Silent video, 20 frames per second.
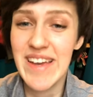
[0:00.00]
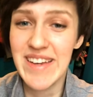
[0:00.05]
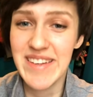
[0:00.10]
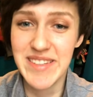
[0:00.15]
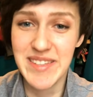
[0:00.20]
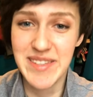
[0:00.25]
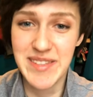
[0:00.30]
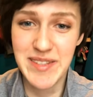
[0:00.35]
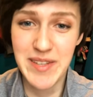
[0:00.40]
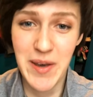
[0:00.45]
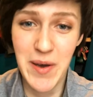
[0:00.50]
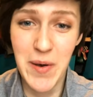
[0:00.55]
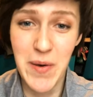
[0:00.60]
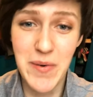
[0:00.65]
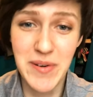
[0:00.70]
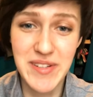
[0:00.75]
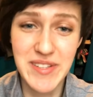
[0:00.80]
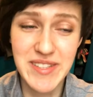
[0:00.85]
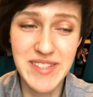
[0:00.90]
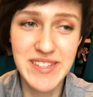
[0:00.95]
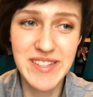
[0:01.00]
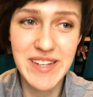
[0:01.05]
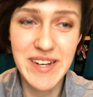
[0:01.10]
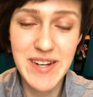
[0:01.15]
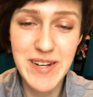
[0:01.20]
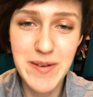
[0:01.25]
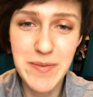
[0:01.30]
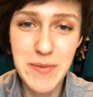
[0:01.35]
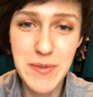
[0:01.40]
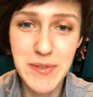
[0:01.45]
It's so just
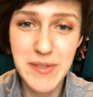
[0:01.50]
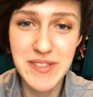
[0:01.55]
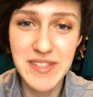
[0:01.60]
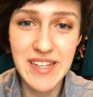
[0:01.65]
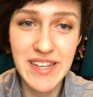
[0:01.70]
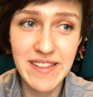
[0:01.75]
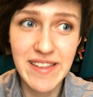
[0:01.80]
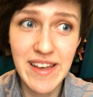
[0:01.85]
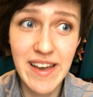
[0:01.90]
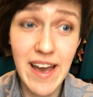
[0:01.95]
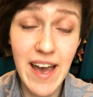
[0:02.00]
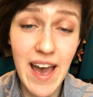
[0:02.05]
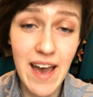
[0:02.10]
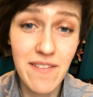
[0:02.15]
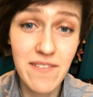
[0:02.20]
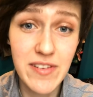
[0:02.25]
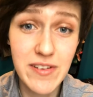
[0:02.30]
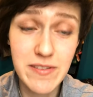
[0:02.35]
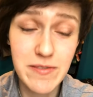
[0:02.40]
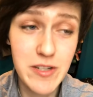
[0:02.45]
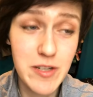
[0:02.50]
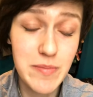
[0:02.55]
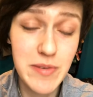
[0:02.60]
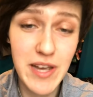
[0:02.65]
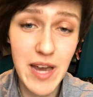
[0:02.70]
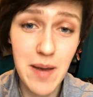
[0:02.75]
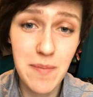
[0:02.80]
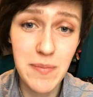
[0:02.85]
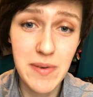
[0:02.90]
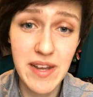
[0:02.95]
terrible seeing that have to be
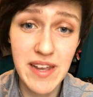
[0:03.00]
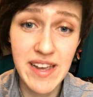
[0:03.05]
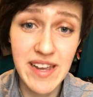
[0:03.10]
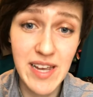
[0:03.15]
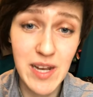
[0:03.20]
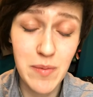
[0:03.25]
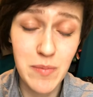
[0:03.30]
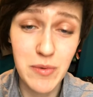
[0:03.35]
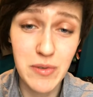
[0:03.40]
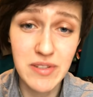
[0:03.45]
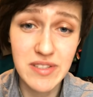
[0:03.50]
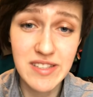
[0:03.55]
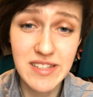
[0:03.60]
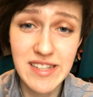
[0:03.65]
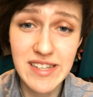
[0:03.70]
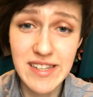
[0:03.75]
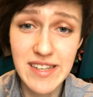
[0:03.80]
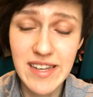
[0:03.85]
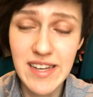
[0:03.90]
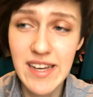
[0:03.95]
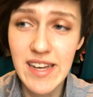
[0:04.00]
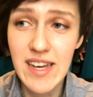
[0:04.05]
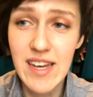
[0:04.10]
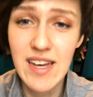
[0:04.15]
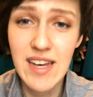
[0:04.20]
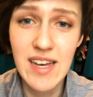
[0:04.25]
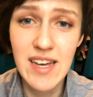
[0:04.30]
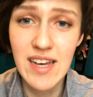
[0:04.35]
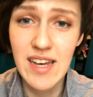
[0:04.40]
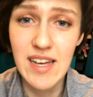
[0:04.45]
happen to animals. Like
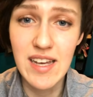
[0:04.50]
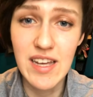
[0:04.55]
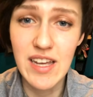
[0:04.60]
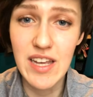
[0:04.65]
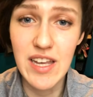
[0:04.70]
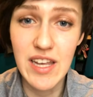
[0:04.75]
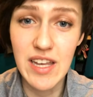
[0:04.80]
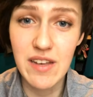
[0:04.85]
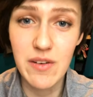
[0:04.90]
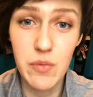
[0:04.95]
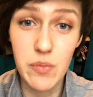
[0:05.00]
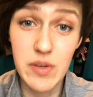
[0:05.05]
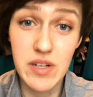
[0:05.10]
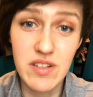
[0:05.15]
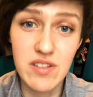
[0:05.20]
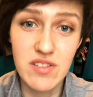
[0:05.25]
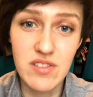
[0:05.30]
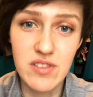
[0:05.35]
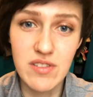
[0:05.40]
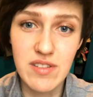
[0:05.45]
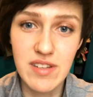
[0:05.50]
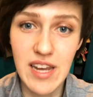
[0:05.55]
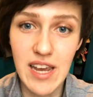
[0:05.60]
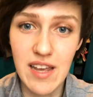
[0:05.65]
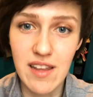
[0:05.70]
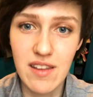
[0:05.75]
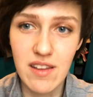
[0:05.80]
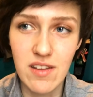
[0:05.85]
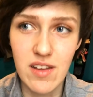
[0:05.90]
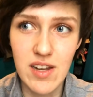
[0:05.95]
we just
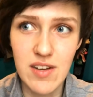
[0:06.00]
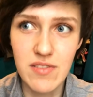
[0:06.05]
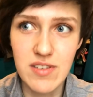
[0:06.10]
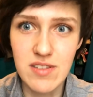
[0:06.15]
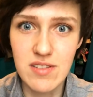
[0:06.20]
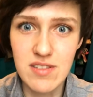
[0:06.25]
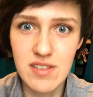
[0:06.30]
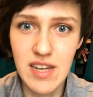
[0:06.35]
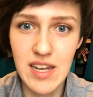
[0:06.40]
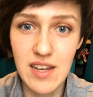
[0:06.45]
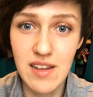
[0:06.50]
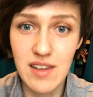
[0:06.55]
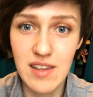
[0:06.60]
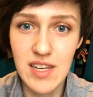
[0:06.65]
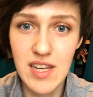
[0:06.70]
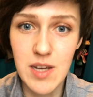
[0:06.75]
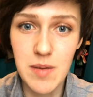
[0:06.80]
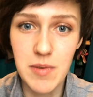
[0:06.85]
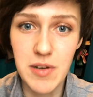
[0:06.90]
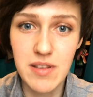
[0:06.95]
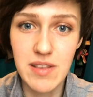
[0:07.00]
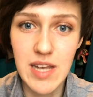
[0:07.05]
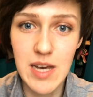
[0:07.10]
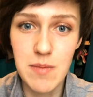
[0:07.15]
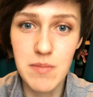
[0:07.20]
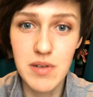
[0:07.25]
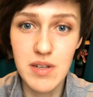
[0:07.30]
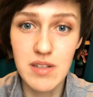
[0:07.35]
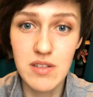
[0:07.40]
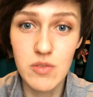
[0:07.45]
can't a lot of us can't think about that
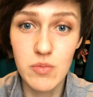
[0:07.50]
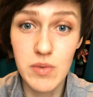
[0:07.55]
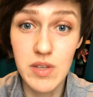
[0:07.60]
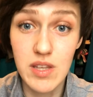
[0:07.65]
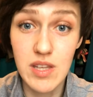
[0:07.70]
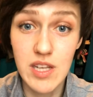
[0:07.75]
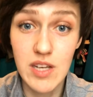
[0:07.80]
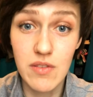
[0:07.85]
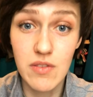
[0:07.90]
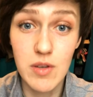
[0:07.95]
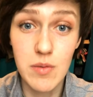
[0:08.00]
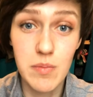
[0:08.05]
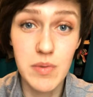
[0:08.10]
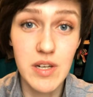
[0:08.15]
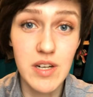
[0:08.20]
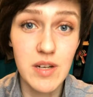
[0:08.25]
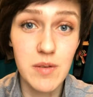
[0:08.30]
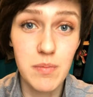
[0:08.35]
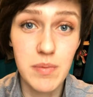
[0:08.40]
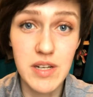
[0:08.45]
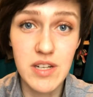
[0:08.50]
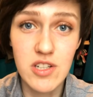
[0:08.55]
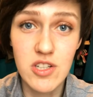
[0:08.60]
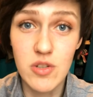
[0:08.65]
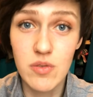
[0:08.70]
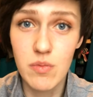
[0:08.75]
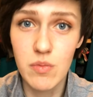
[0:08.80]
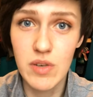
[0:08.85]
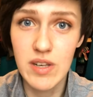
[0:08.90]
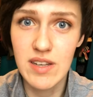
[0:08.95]
because we think of the bigger picture
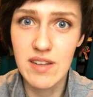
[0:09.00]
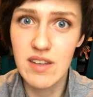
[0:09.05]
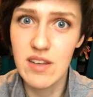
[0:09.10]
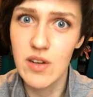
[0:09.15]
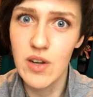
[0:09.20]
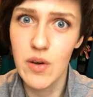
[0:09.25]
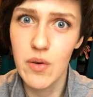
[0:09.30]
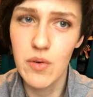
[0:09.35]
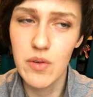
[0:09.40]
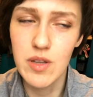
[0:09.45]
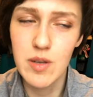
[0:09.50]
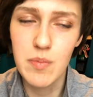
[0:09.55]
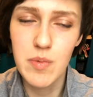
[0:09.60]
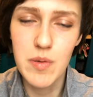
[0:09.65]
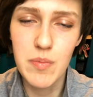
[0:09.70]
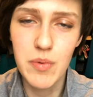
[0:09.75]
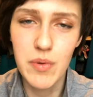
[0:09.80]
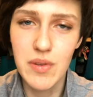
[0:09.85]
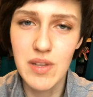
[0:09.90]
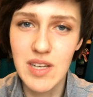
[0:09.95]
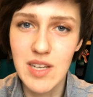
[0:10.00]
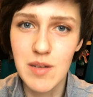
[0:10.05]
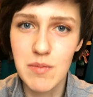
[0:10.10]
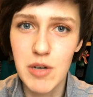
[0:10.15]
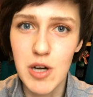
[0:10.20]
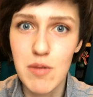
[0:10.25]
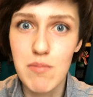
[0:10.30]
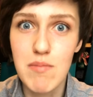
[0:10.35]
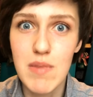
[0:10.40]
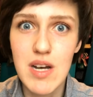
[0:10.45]
like you know only people think
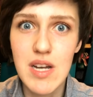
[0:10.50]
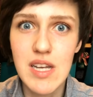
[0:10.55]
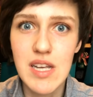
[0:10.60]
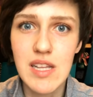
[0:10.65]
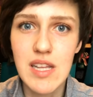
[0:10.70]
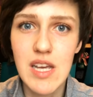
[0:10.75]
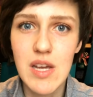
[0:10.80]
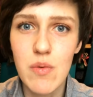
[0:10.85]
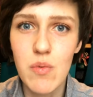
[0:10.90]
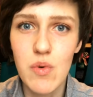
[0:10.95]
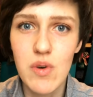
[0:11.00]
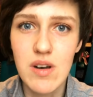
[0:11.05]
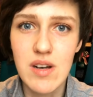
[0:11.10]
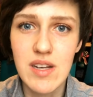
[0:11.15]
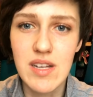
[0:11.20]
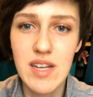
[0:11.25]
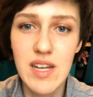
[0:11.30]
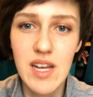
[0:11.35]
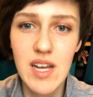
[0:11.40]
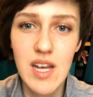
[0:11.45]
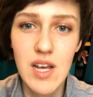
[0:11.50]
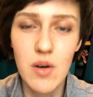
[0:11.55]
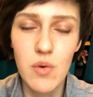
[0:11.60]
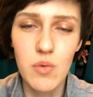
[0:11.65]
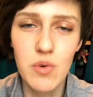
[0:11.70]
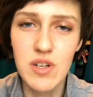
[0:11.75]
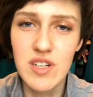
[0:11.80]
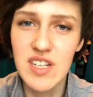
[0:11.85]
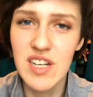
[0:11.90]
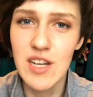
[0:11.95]
about money they want
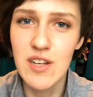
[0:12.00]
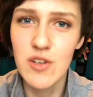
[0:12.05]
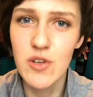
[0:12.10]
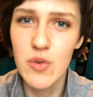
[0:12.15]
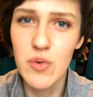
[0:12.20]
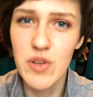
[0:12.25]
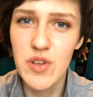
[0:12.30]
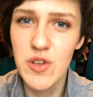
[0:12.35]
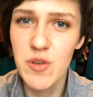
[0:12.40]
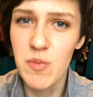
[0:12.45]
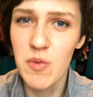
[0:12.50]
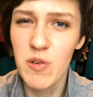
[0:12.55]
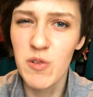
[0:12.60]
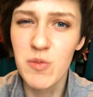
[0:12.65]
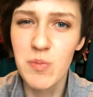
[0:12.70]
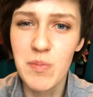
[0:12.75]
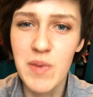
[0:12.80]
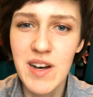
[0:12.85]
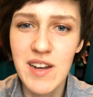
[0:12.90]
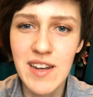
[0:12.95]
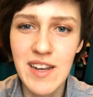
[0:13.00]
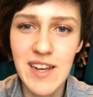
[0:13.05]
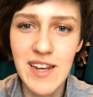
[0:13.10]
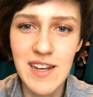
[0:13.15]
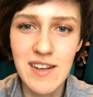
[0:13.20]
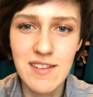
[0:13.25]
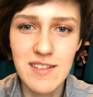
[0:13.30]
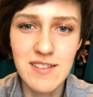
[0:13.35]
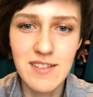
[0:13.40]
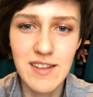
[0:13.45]
what can i do with the most money and
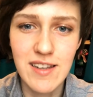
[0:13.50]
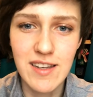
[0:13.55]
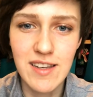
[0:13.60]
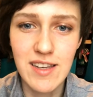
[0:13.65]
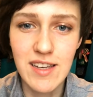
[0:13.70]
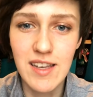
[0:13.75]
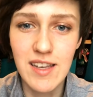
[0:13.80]
it's like